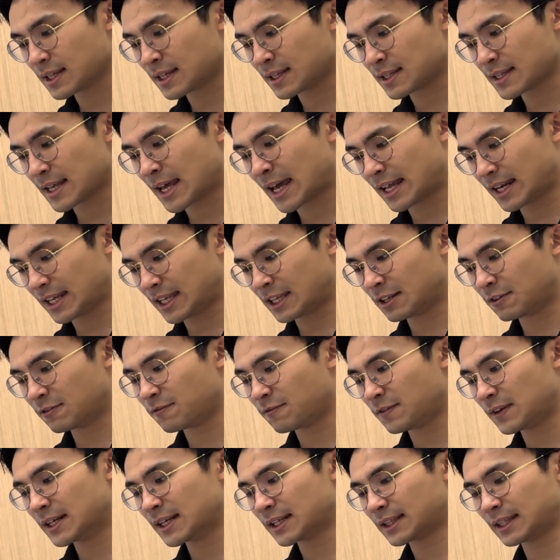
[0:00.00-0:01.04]
is at
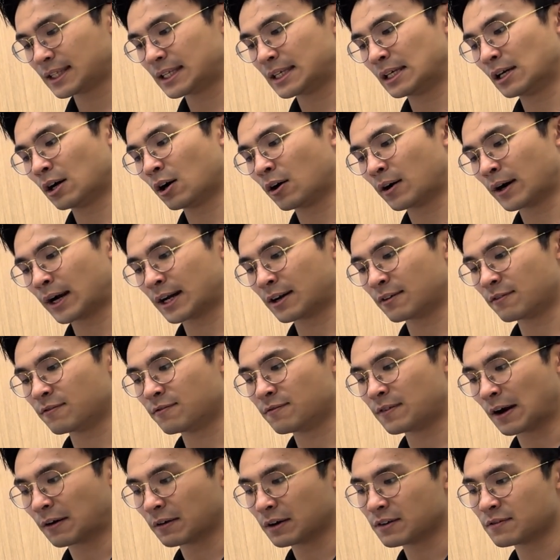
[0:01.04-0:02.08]
infinity or at a
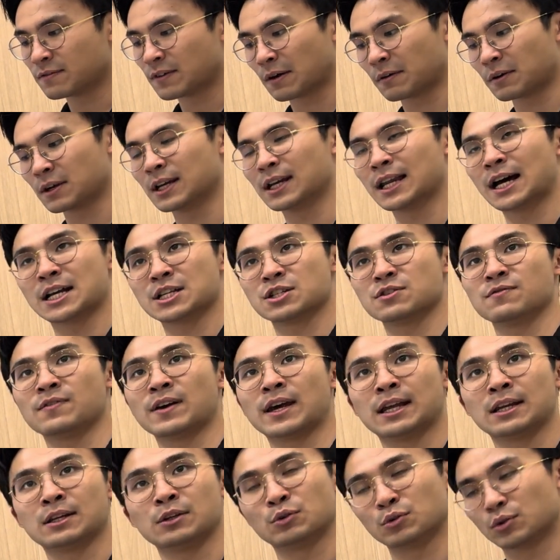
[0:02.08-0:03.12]
very, very large
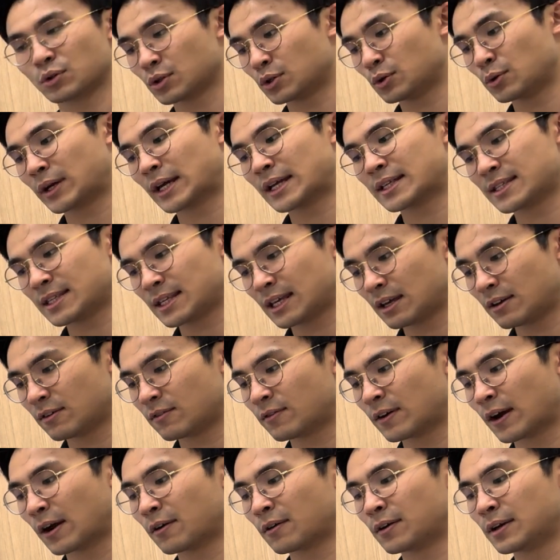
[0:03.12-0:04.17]
value. You can say
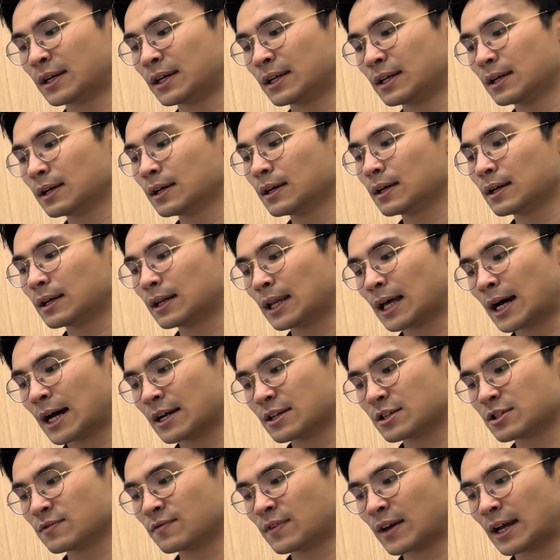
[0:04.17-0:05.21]
very
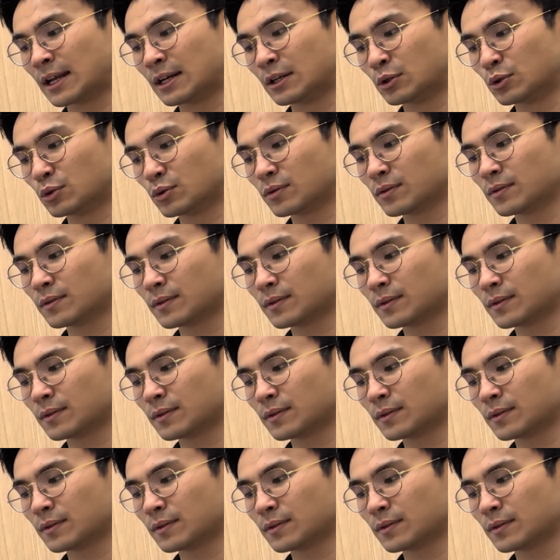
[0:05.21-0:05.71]
large value.